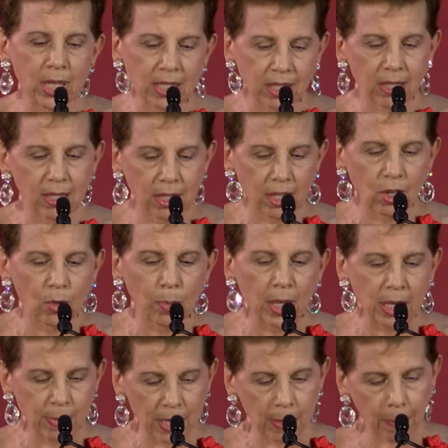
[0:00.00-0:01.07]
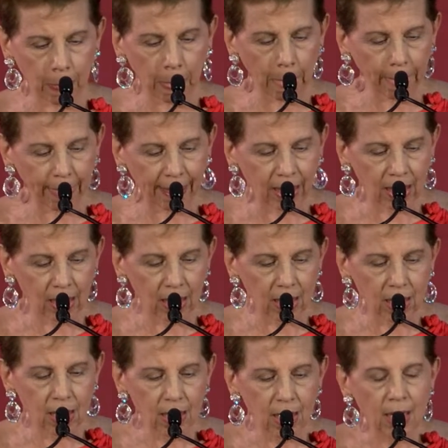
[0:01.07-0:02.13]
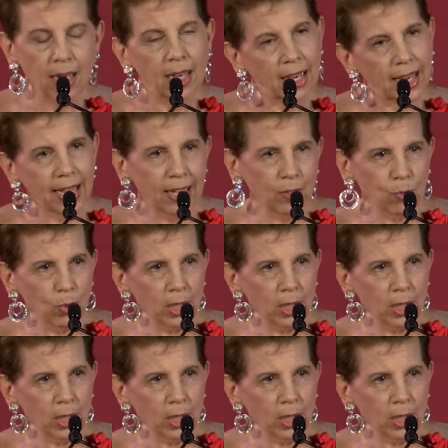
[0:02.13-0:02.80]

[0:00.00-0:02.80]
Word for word: President Obama. And